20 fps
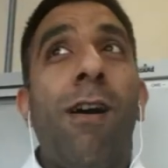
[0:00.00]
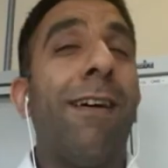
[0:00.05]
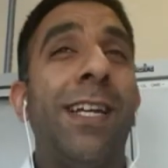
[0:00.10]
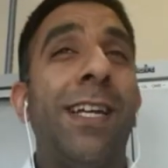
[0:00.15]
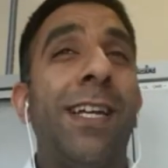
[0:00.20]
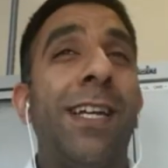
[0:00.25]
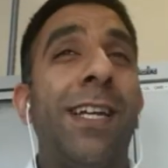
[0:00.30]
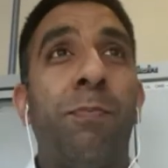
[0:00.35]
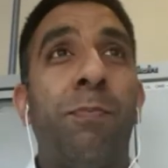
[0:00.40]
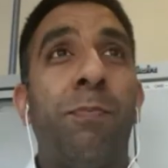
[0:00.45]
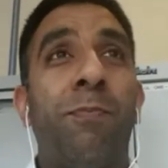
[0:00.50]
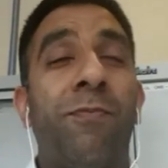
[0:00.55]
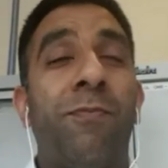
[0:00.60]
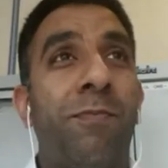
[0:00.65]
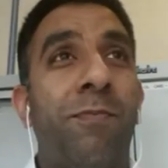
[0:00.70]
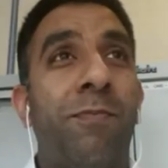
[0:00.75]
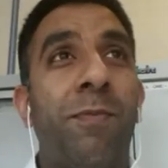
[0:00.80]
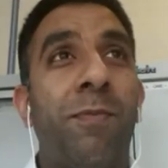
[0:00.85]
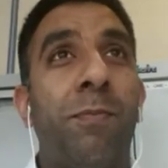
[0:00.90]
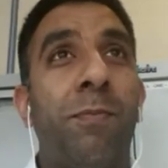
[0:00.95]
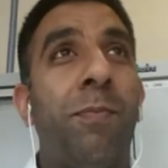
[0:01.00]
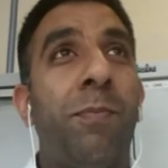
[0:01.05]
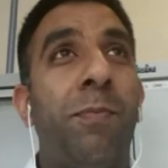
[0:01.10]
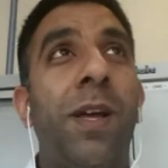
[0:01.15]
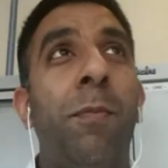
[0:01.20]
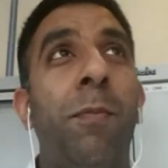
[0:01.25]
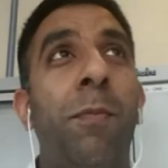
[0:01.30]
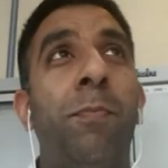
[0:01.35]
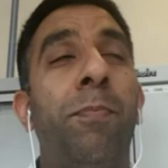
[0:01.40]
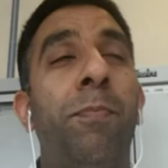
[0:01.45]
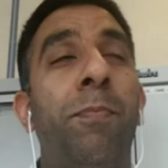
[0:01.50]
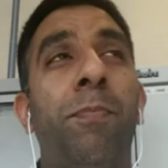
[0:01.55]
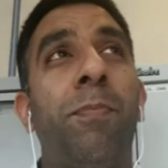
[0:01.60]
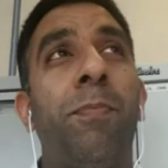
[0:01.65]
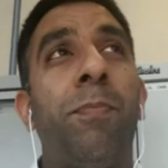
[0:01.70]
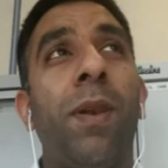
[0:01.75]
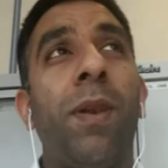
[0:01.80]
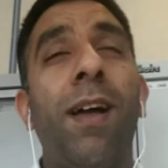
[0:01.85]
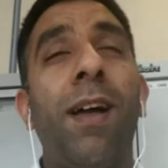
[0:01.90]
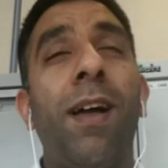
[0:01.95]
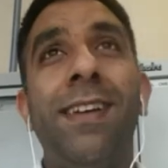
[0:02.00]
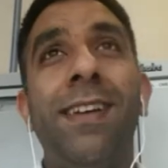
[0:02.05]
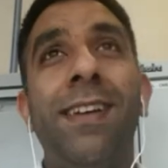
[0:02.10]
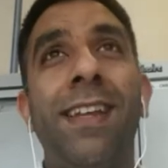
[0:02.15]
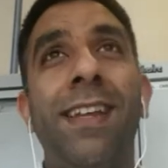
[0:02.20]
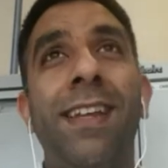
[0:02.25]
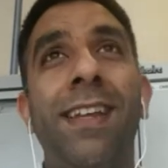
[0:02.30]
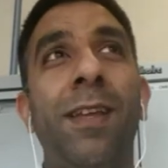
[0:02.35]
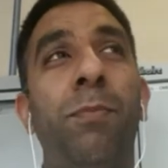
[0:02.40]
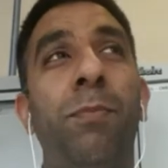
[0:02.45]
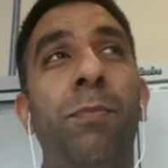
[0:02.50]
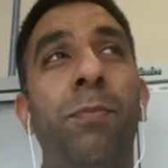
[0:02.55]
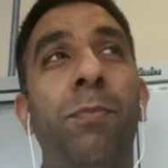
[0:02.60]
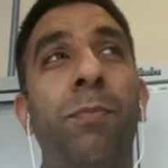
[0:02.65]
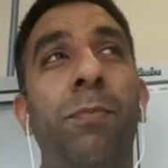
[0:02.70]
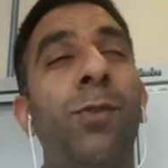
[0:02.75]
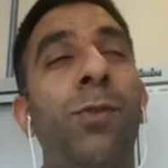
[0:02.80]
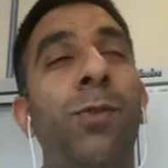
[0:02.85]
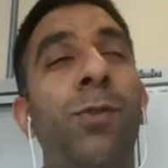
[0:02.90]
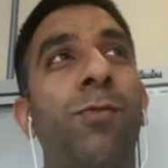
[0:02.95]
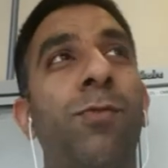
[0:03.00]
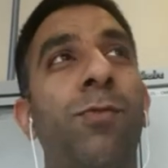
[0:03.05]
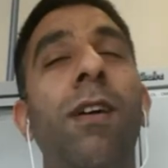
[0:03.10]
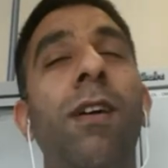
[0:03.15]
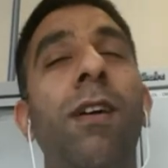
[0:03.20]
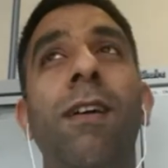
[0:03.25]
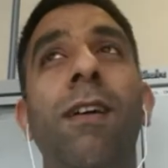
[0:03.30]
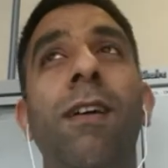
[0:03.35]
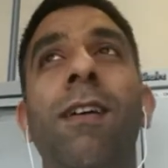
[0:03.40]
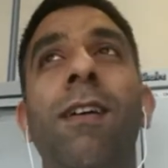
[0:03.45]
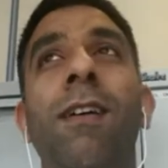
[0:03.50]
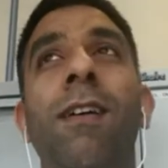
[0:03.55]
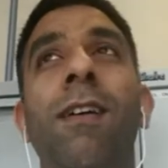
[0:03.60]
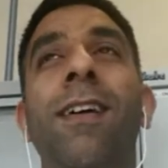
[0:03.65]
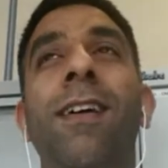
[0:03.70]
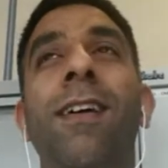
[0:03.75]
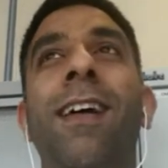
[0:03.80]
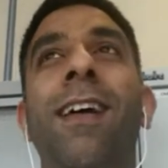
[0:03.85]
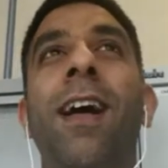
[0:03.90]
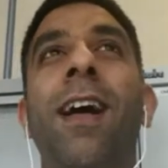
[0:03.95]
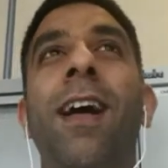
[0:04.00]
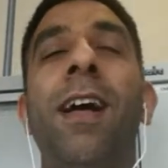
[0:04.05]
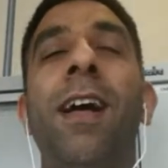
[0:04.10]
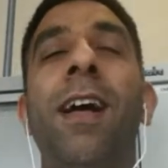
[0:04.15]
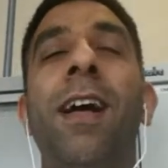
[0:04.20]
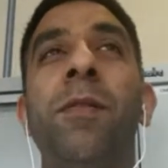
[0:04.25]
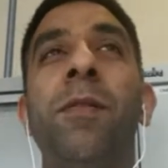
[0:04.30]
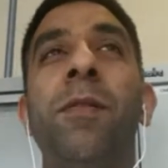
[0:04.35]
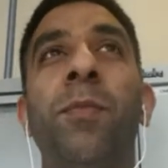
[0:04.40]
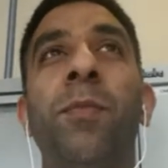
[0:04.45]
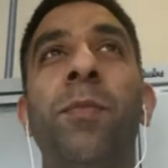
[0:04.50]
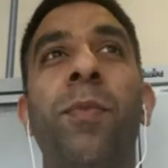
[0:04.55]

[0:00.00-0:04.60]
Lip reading: It's a blindingly beautiful car, and